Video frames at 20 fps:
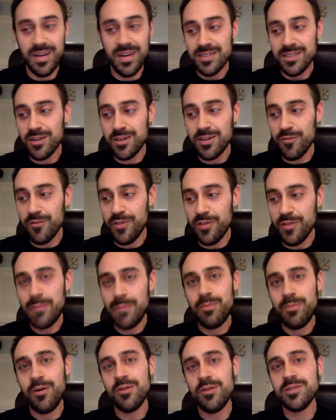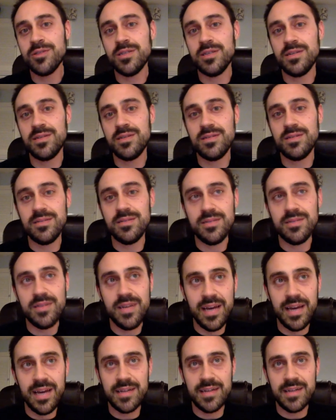So for that person
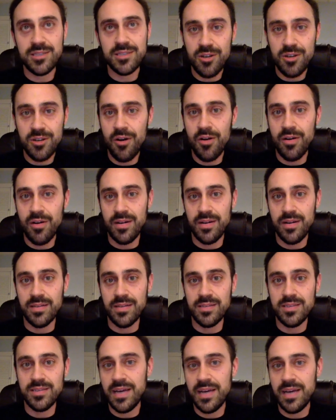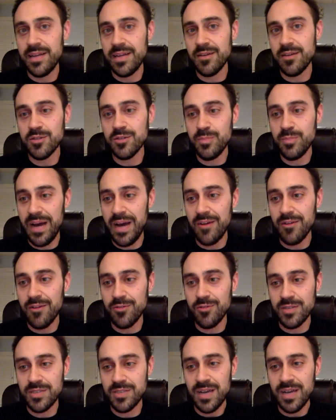getting started and setting those
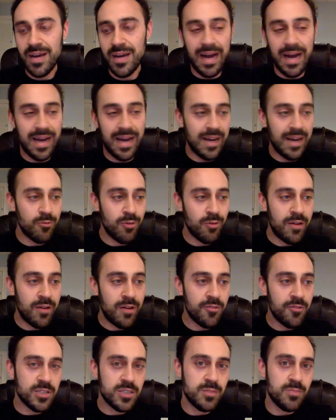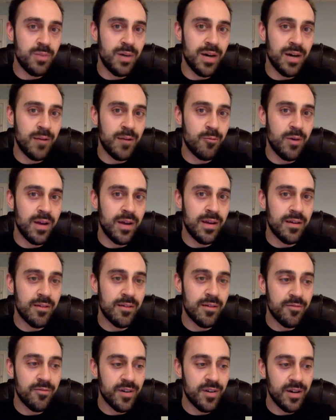boundaries, I'd reference by way
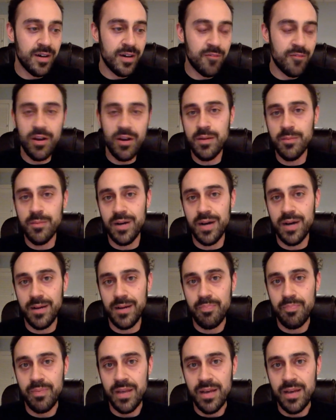of a friend of mine.